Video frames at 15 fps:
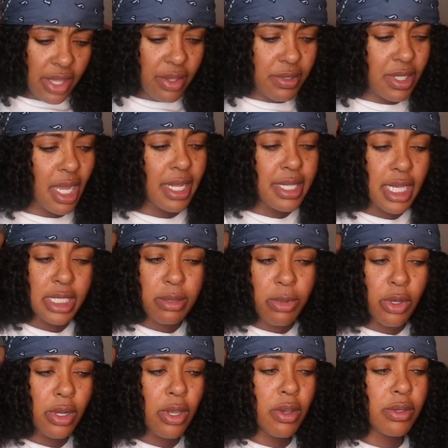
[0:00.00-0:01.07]
there was a lot of
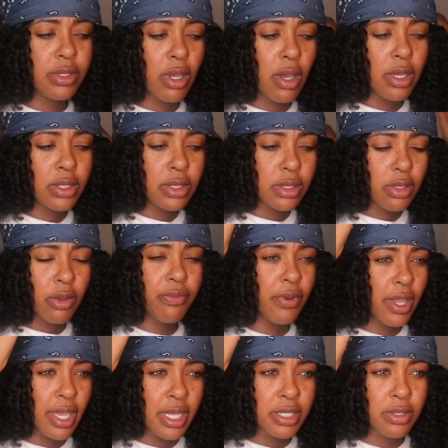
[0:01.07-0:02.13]
testimonials on sulfur
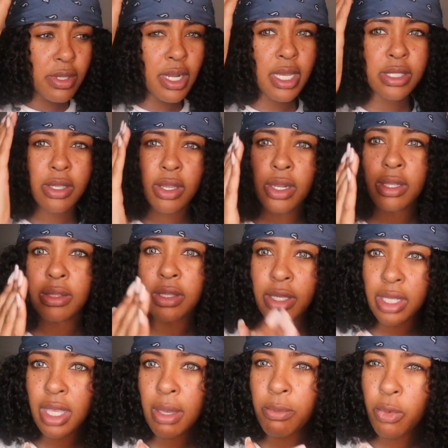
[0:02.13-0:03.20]
8. So then I started
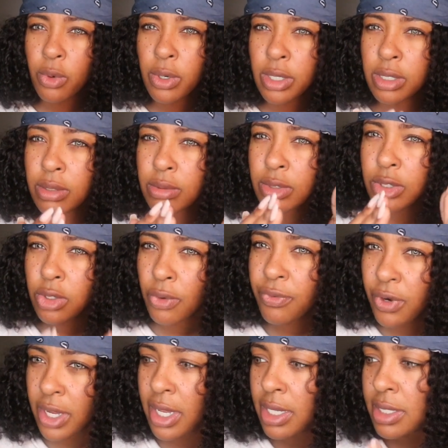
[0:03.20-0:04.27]
looking at more
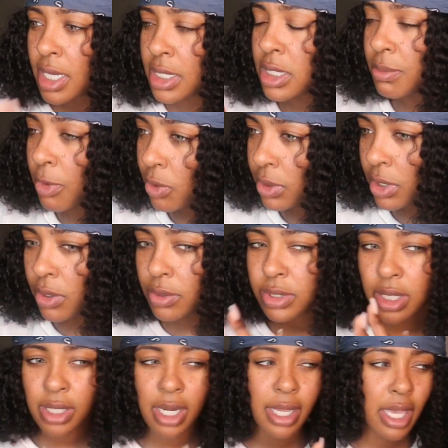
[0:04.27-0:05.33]
sulfur 8 testimonials,
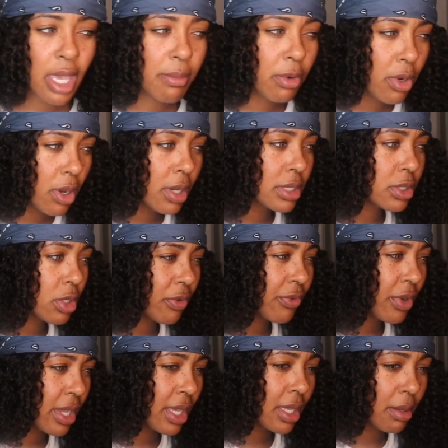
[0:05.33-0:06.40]
and then I came across
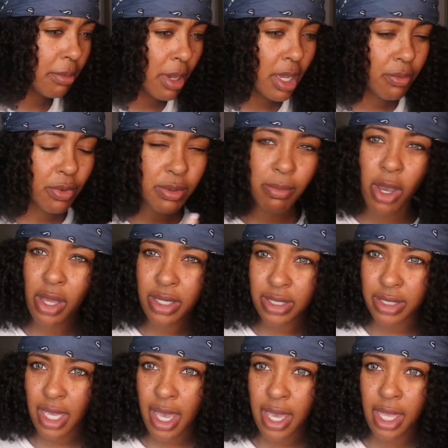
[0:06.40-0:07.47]
sulfur 8 combined with
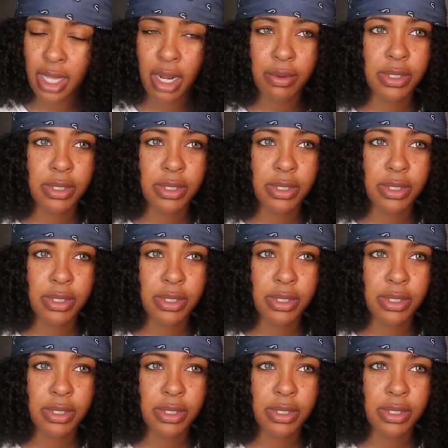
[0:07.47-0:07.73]
Monistat, and I